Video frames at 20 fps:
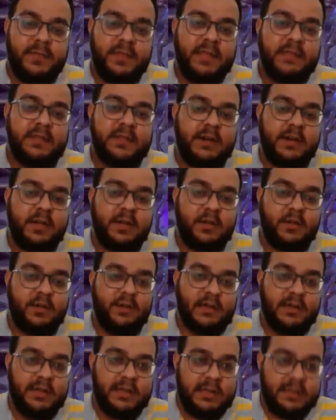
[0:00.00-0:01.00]
There you go.
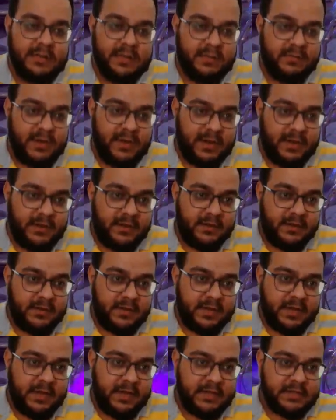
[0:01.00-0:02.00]
They will hit
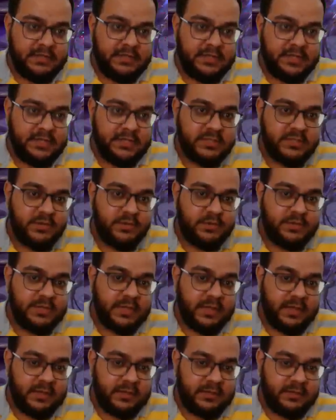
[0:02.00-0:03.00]
and she's losing
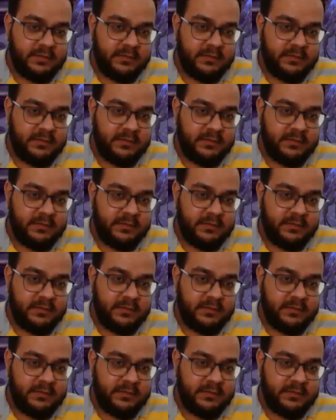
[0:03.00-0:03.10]
health.